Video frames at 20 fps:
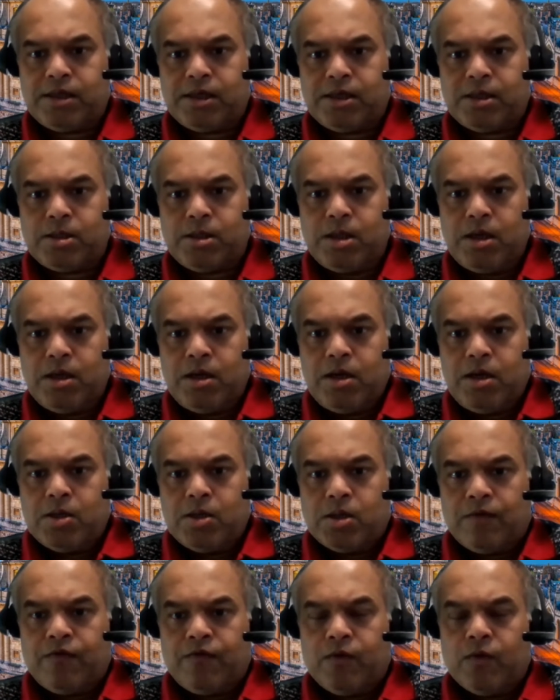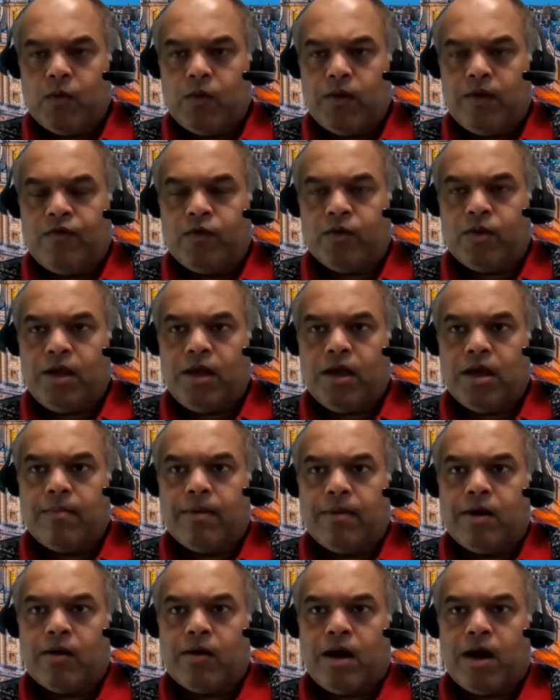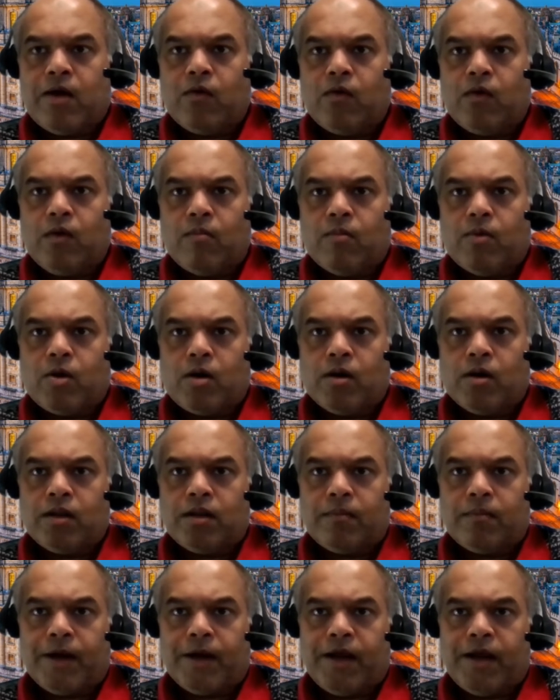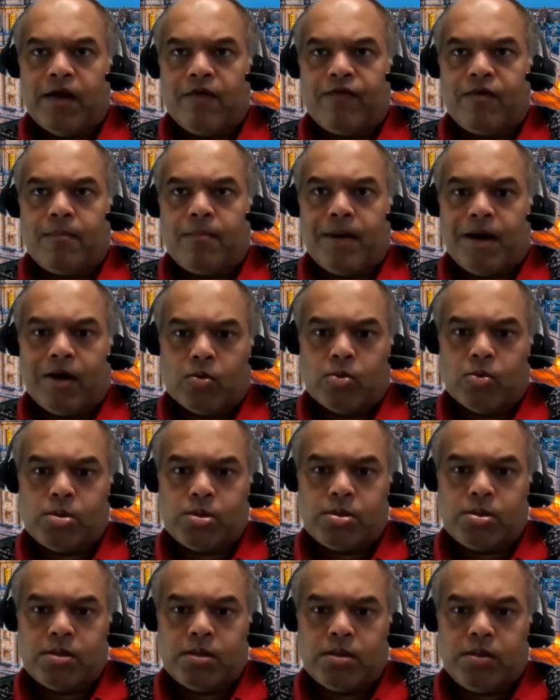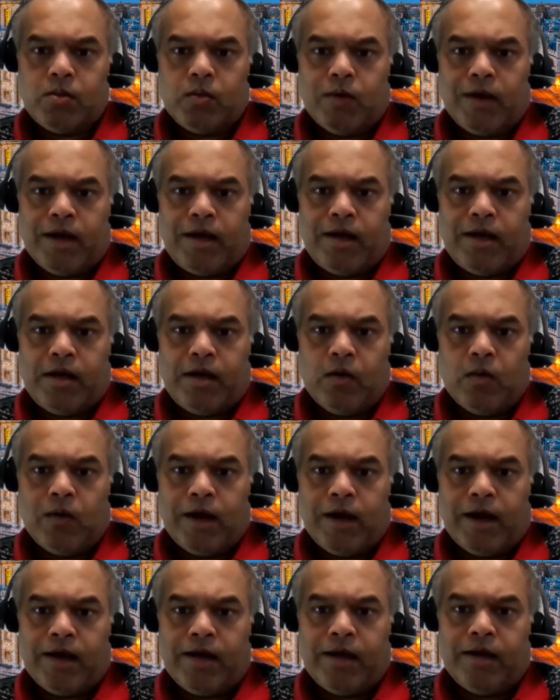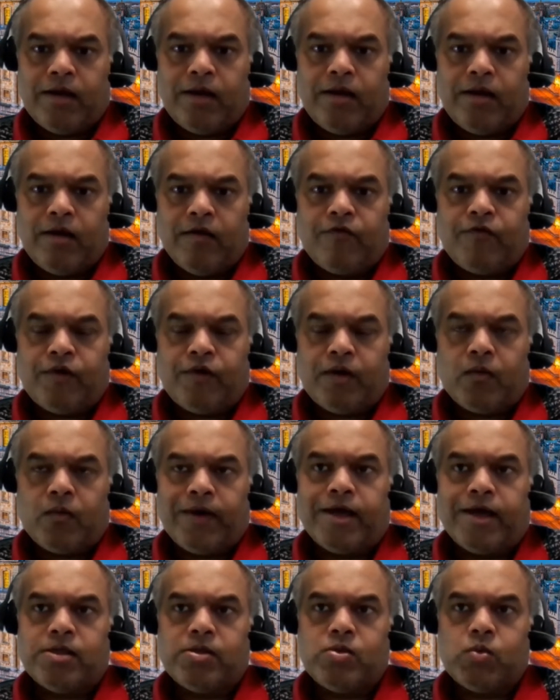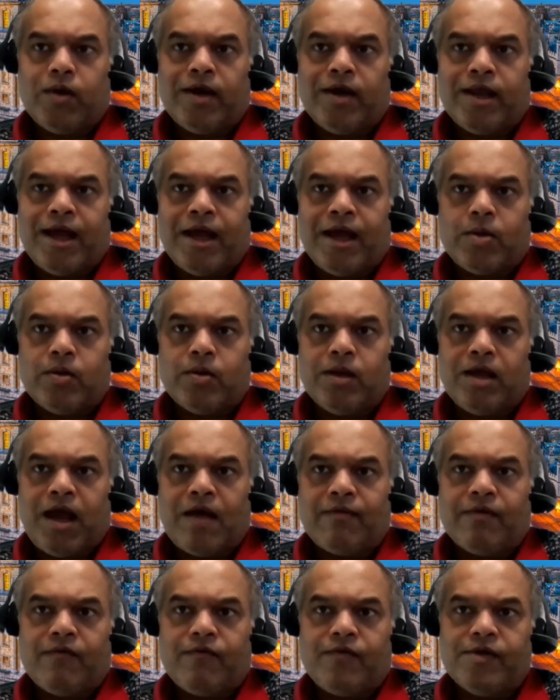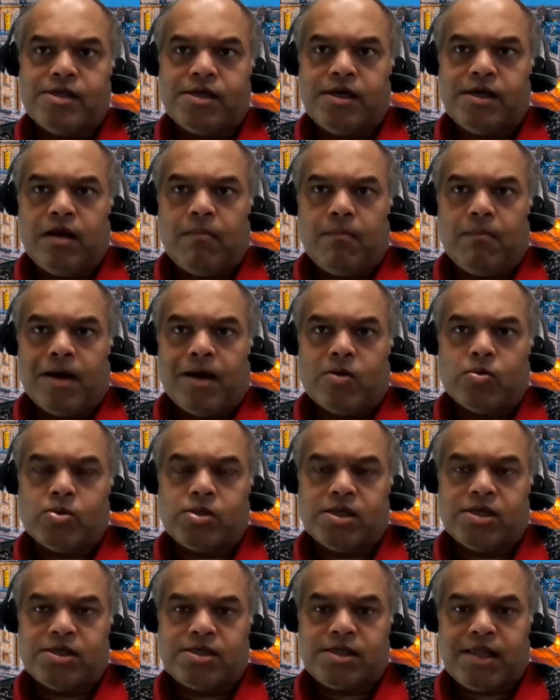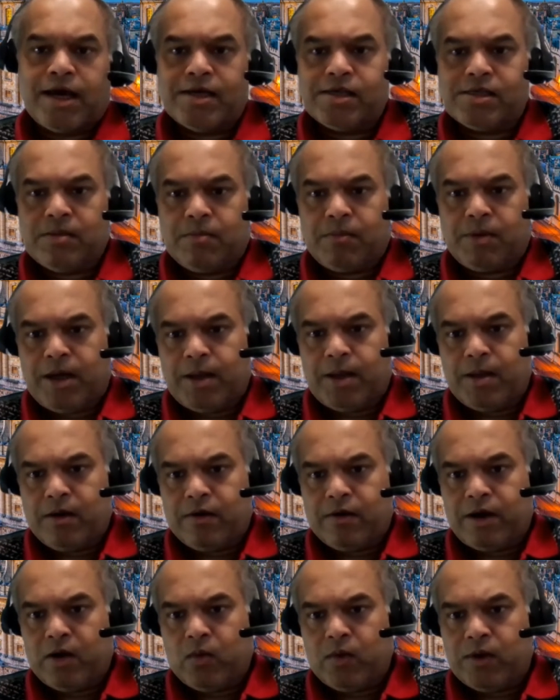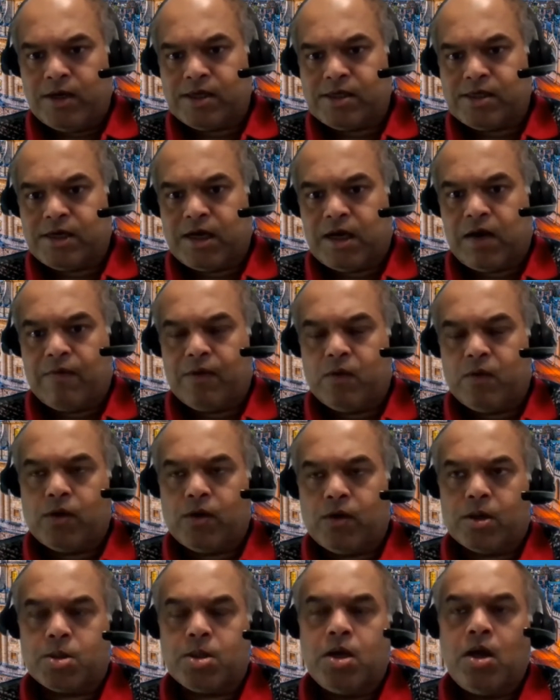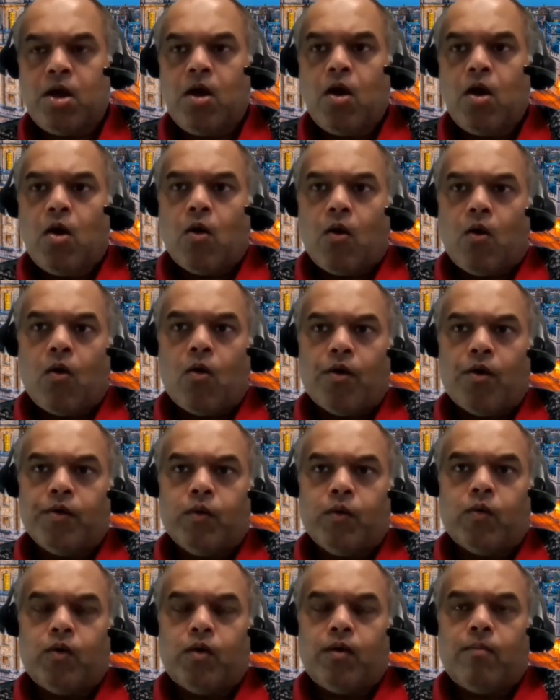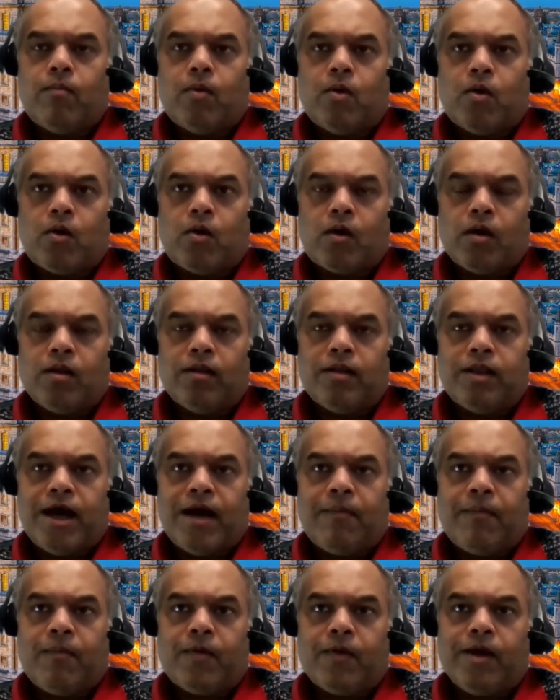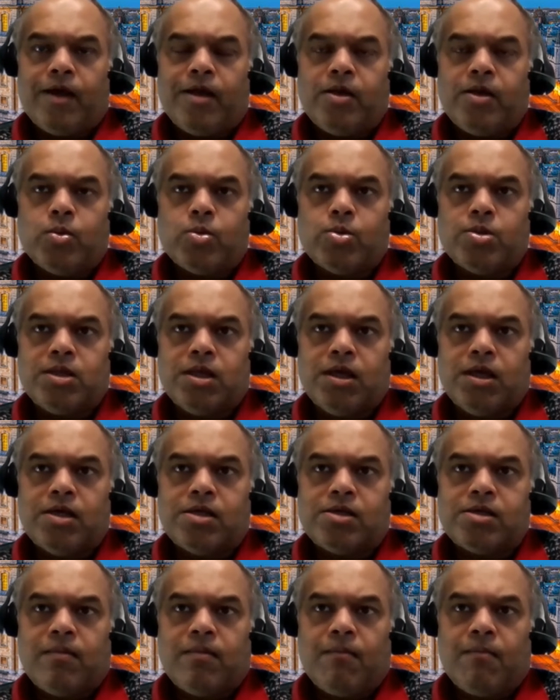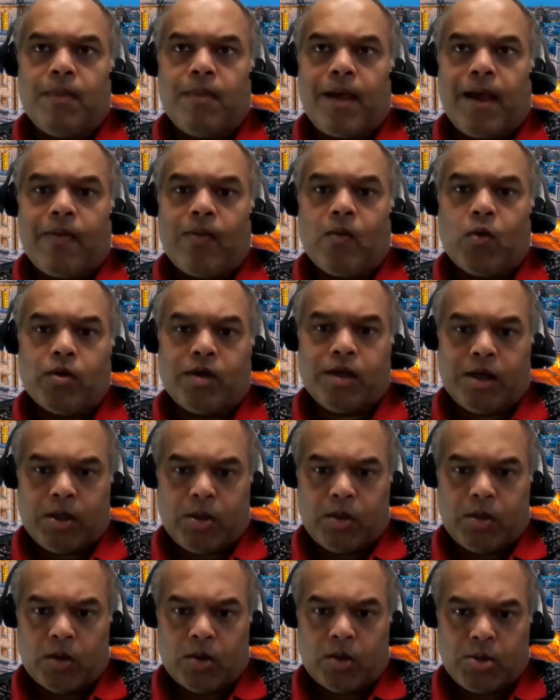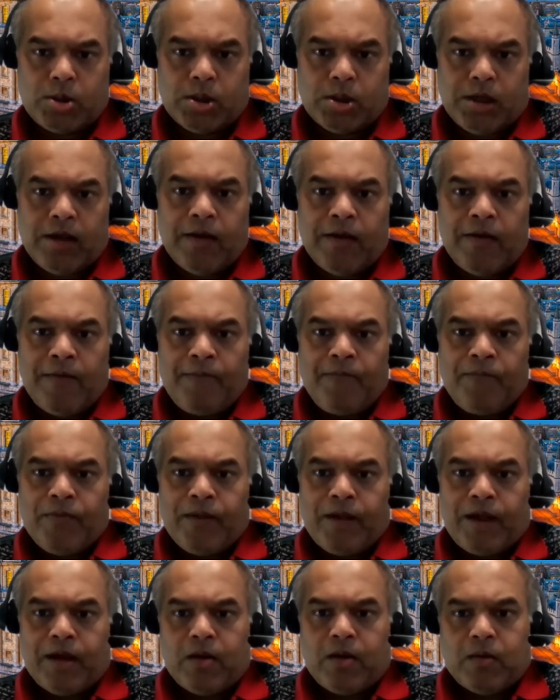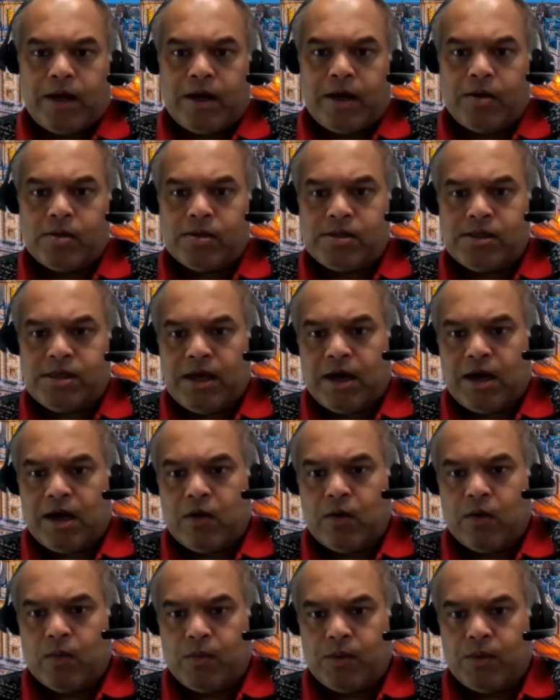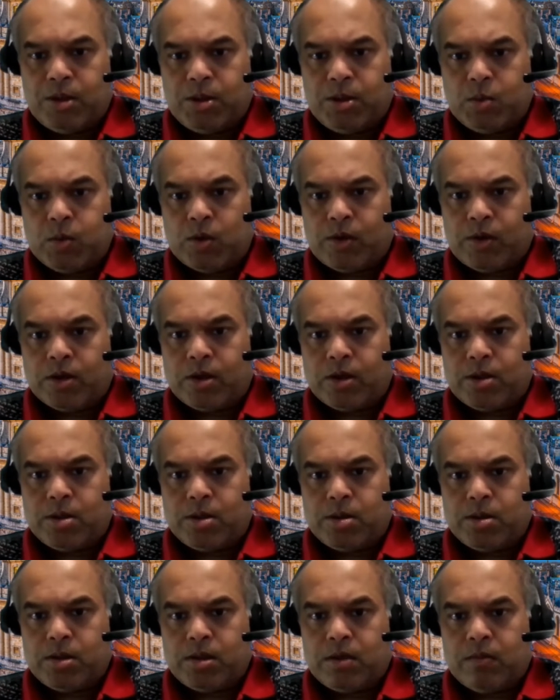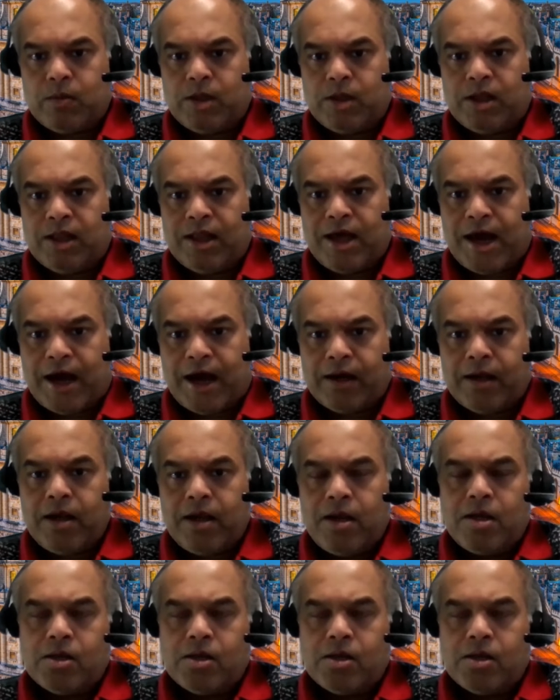Yes, so if you think about how to model the brain of a mouse, you can look at it in different ways. You can actually have a physical mouse and slice the brain and try to understand how it works, or you could model that brain using some nanotechnology and try to see how this works within that.